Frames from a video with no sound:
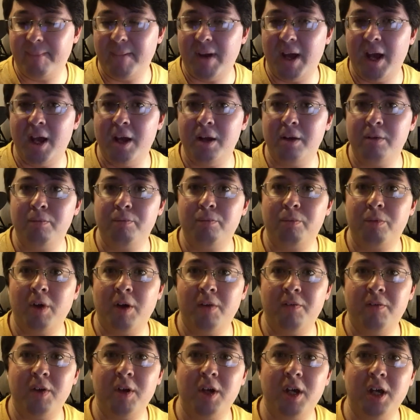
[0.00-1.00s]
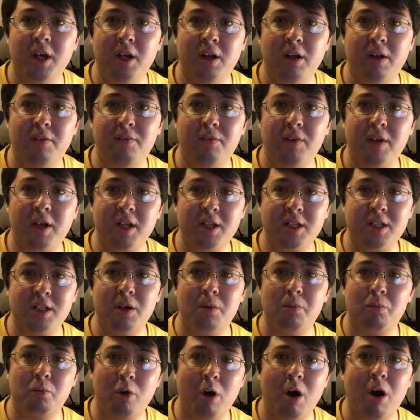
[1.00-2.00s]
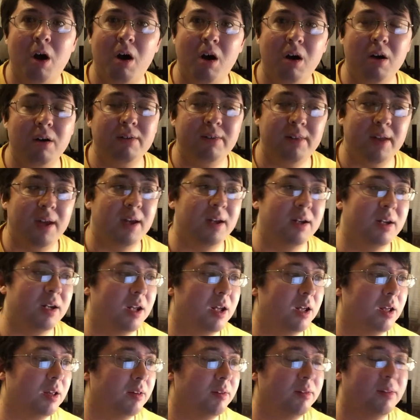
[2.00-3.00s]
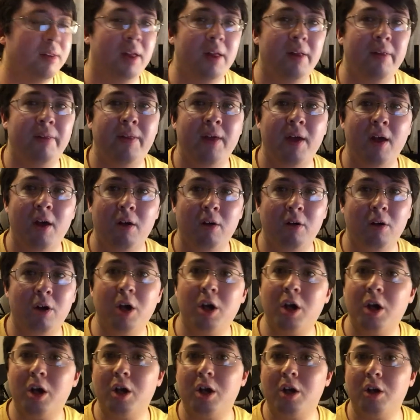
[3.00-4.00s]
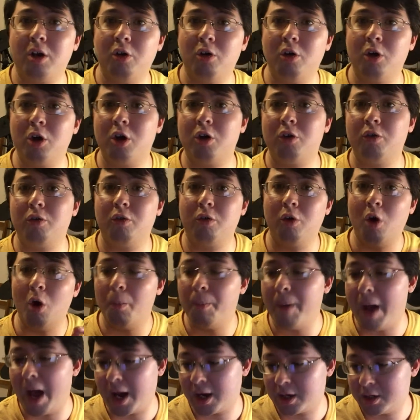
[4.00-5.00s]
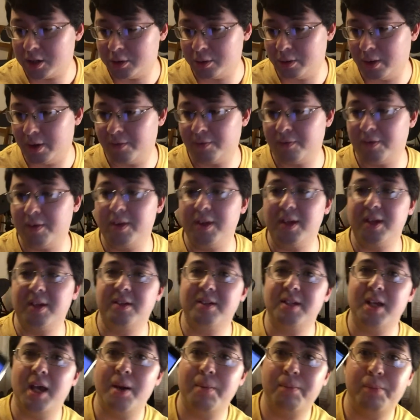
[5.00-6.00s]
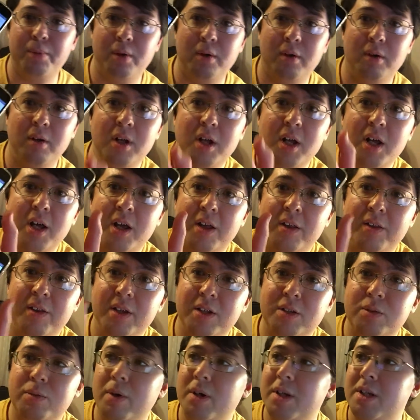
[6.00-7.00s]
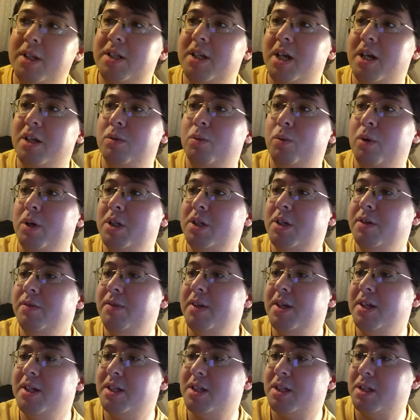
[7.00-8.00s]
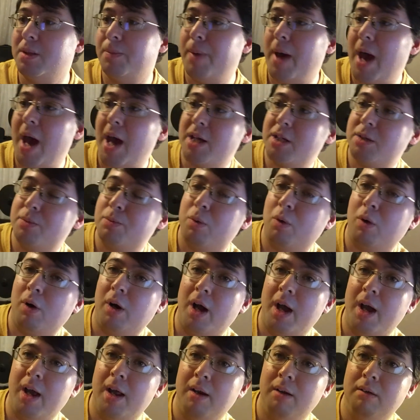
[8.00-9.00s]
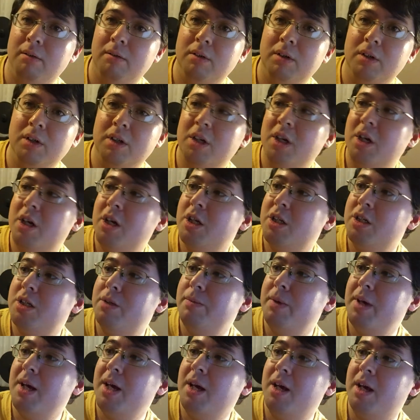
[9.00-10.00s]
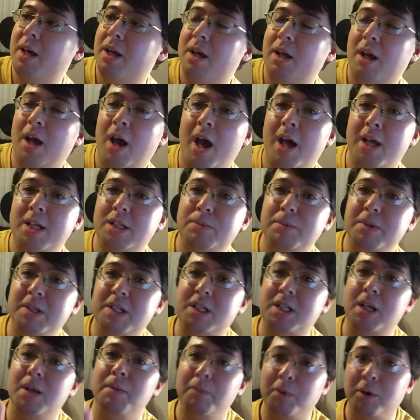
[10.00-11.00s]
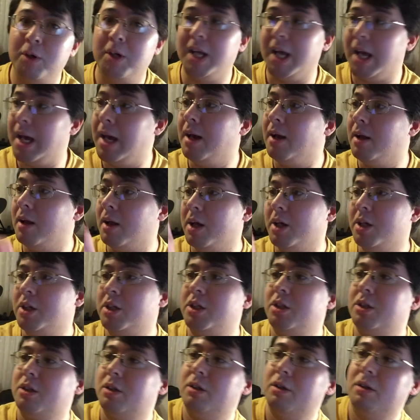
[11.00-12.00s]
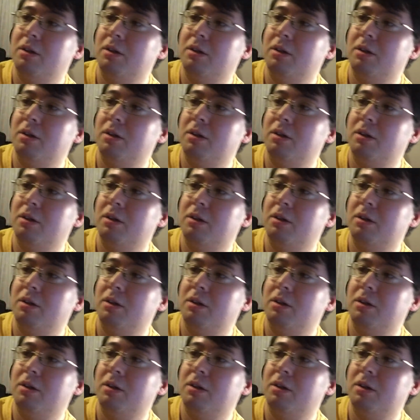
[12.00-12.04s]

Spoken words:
if you get some wrong, then they'll go back to it. For the example, this one says, which of these is the passport? And to me, it has to be similar to English.